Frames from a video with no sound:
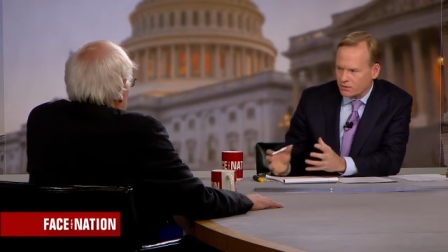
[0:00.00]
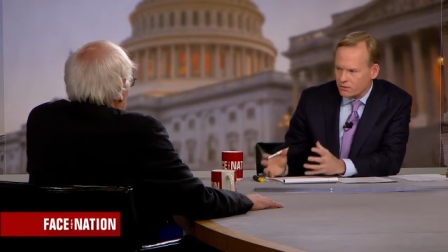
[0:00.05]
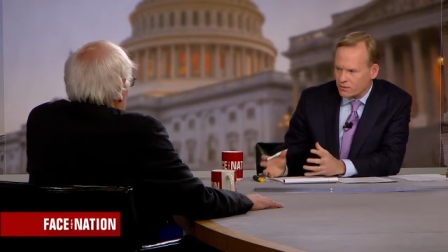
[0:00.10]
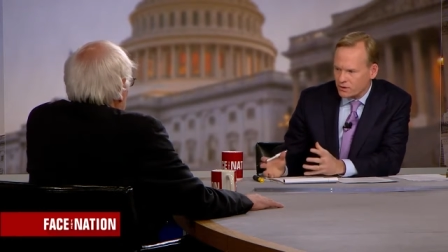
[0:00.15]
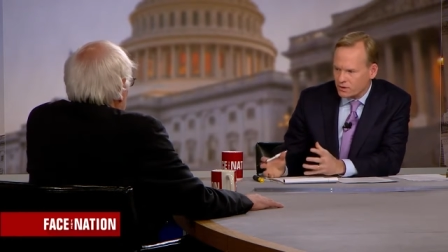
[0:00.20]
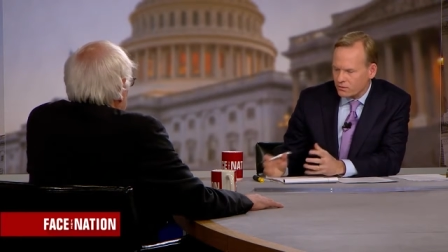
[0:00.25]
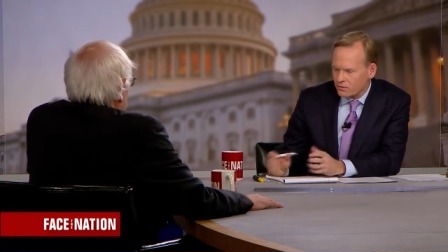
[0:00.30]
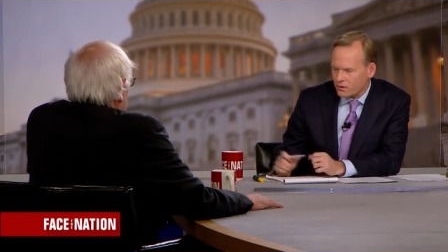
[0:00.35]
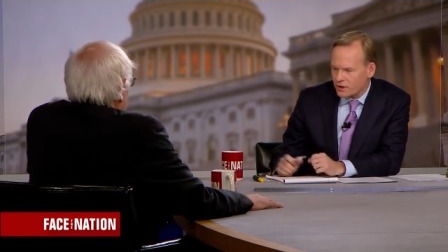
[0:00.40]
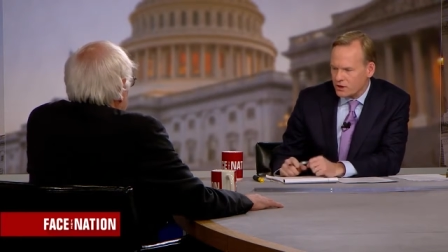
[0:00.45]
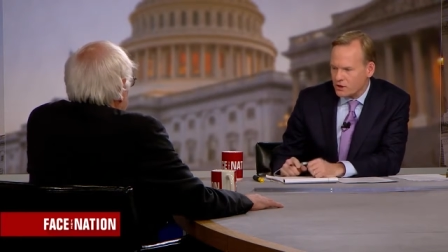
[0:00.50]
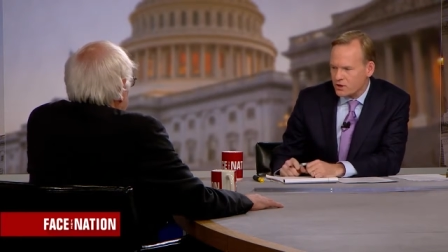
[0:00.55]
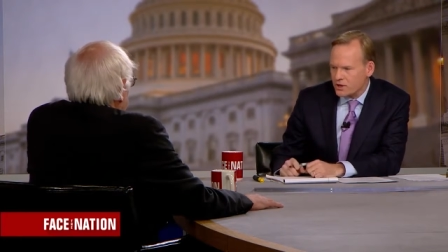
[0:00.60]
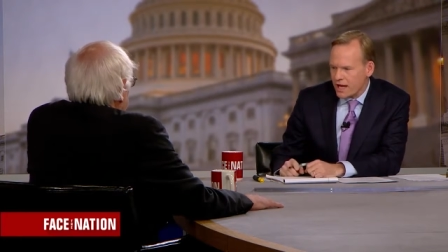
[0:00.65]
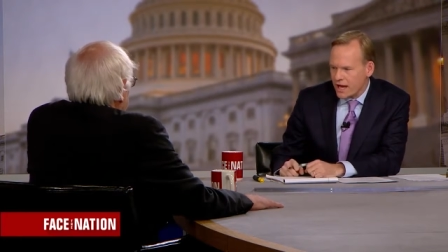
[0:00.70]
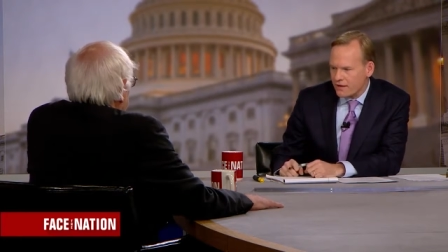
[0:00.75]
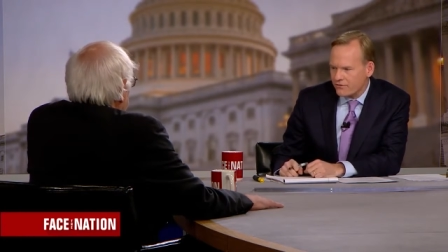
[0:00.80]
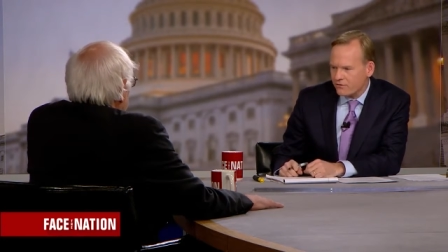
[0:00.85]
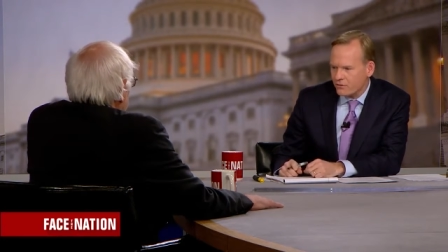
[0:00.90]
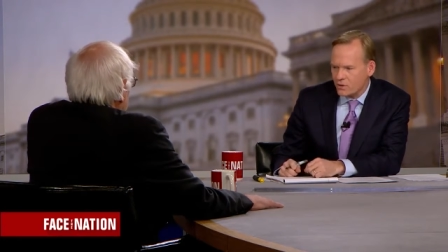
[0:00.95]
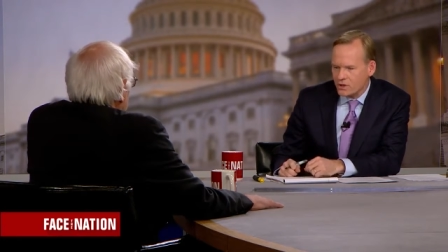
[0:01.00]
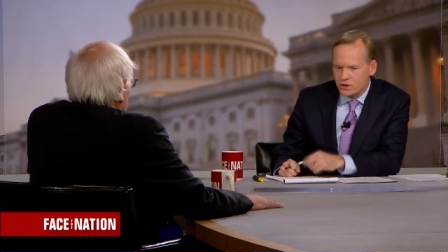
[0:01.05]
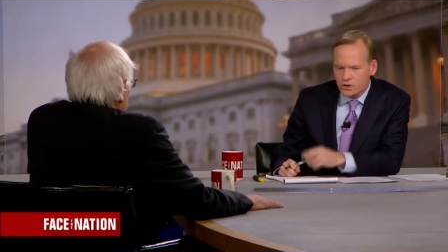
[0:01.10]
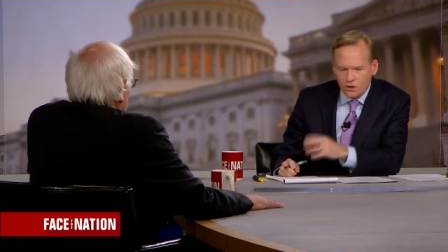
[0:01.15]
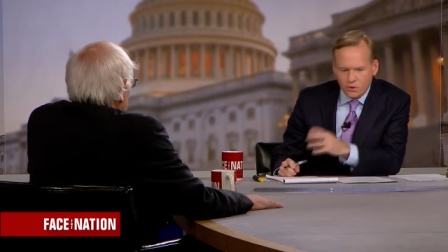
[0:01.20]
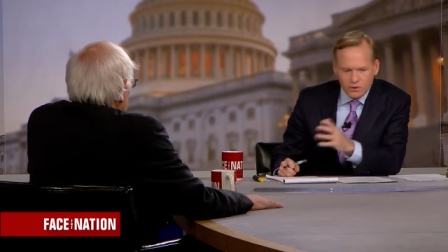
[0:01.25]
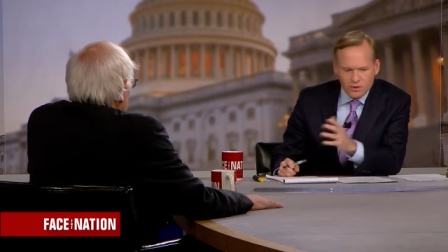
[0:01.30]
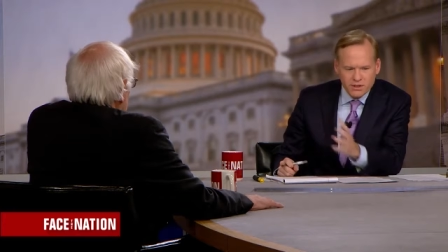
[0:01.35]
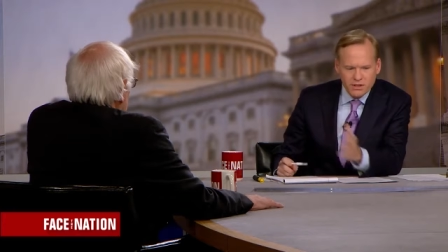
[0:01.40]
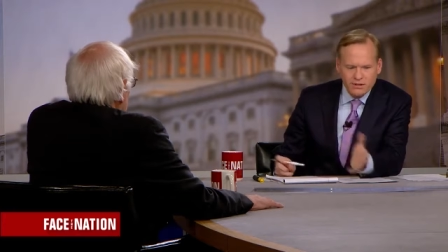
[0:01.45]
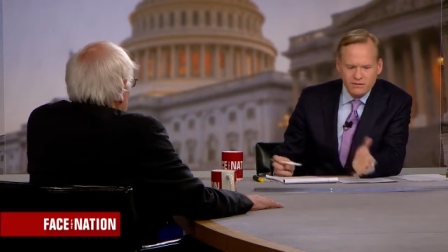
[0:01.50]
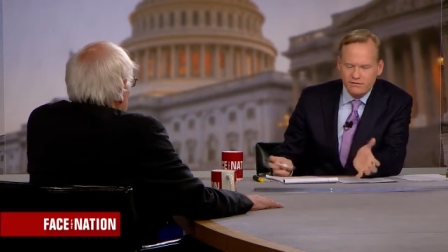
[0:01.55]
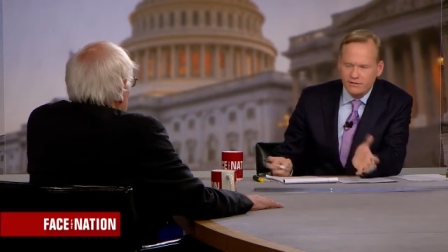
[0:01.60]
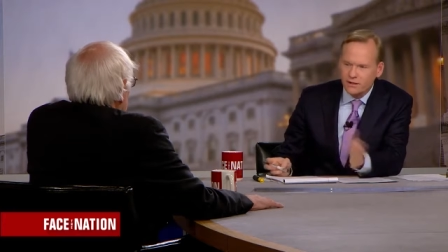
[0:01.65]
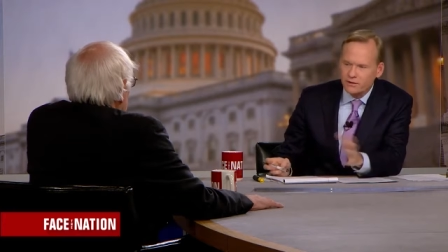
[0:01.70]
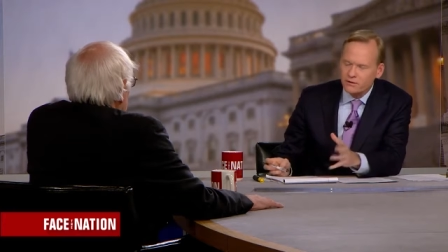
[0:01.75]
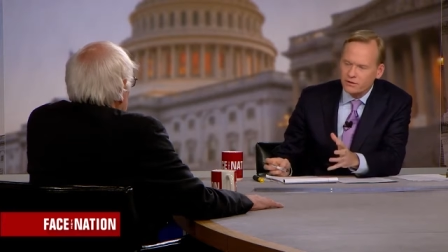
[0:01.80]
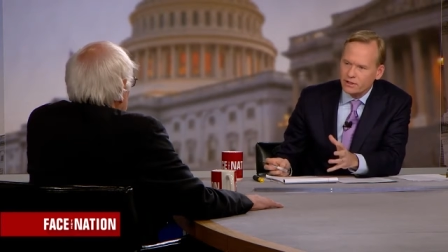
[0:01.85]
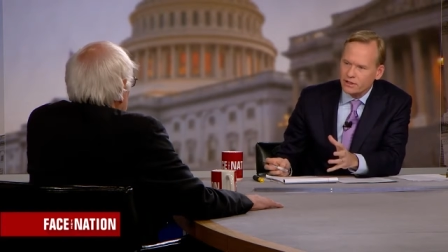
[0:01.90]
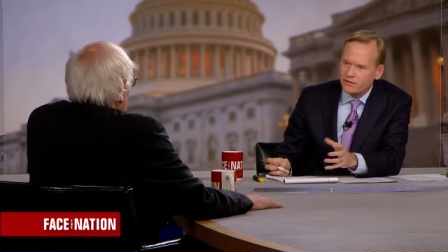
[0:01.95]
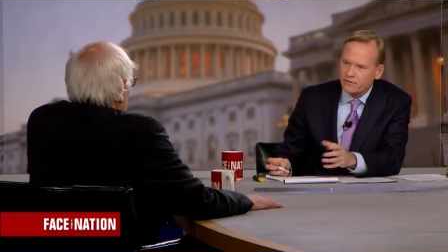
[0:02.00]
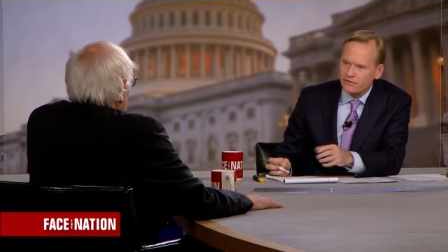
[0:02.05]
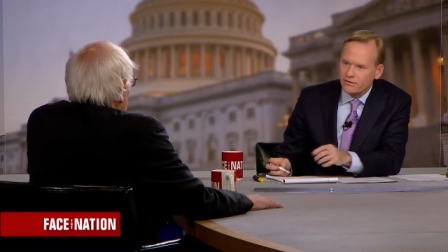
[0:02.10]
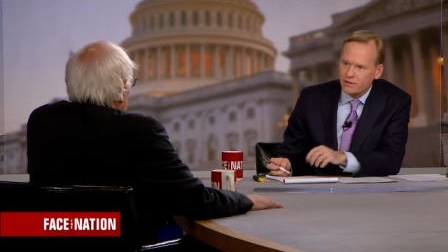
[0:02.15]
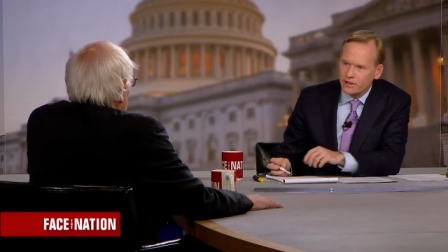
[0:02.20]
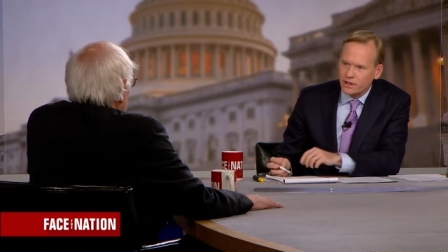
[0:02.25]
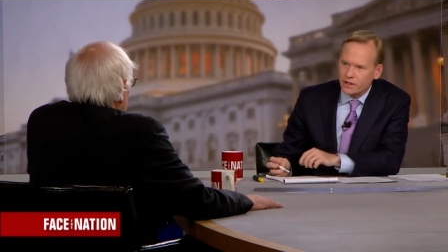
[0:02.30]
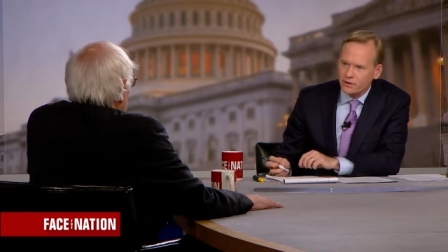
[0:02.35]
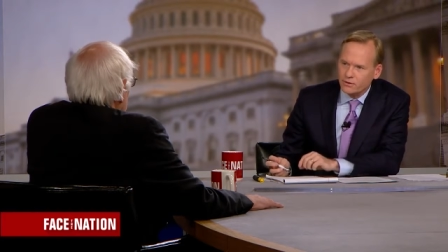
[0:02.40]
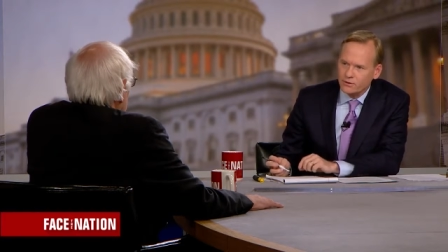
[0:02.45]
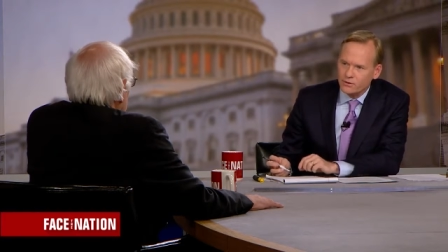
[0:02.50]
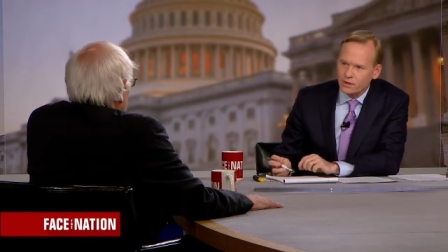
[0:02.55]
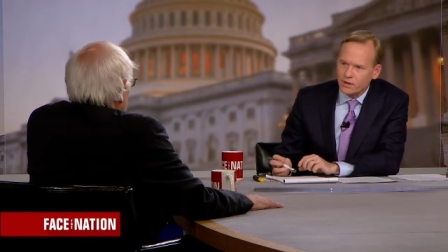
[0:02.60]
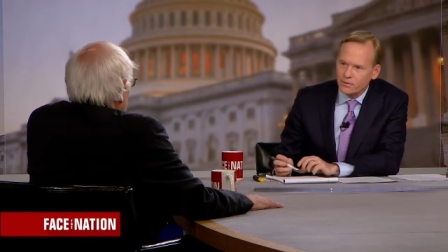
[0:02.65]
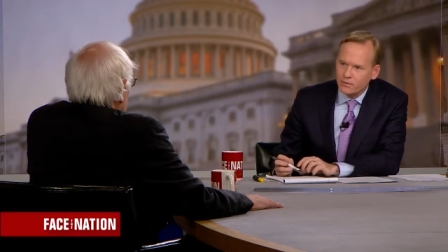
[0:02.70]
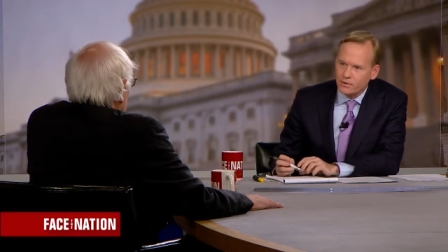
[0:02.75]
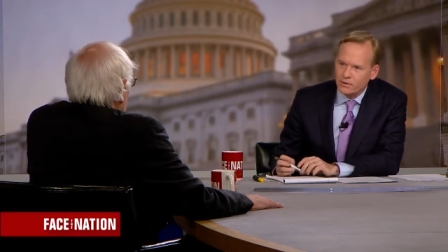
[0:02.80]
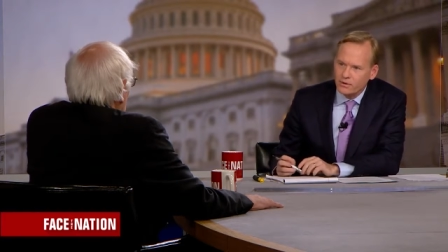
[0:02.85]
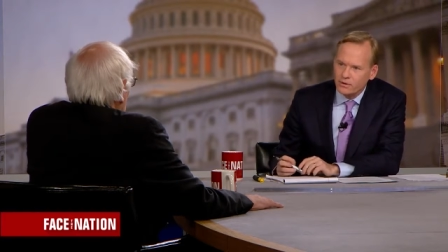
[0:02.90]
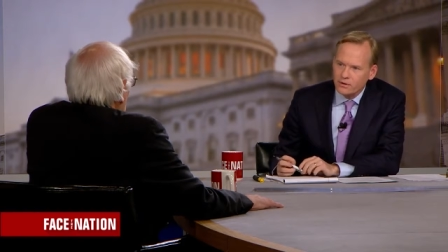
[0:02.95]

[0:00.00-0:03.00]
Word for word: to reach that voice, or was it a victory for Donald Trump?